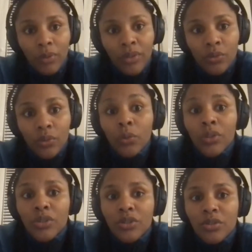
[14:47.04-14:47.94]
we
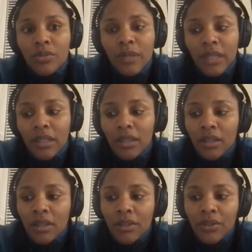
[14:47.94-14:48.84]
choose to be.
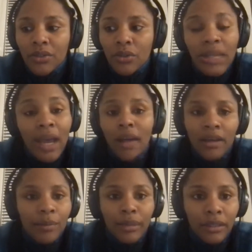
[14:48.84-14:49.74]
So yeah, I
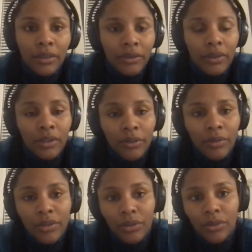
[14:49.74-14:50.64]
completely agree
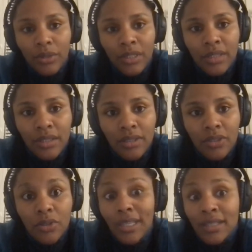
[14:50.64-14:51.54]
with you. Is
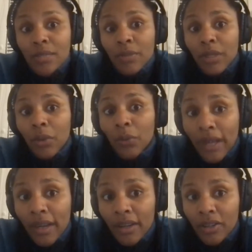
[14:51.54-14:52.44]
you need mm-hmm. to be
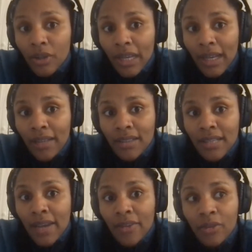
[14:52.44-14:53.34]
aware. You cannot
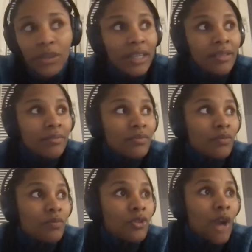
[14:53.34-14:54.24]
die. You cannot
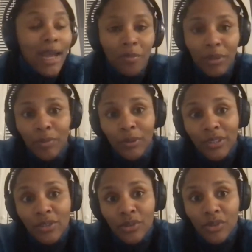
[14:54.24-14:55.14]
drag people
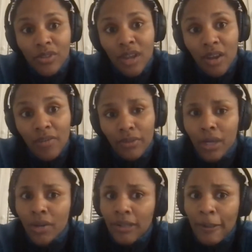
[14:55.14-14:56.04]
into your stuff
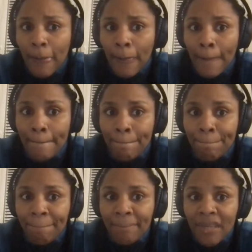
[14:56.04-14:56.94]
without,
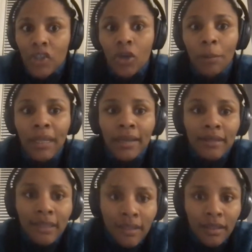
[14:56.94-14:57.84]
you know, being
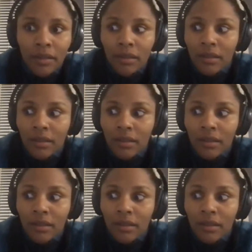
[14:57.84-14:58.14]
clear.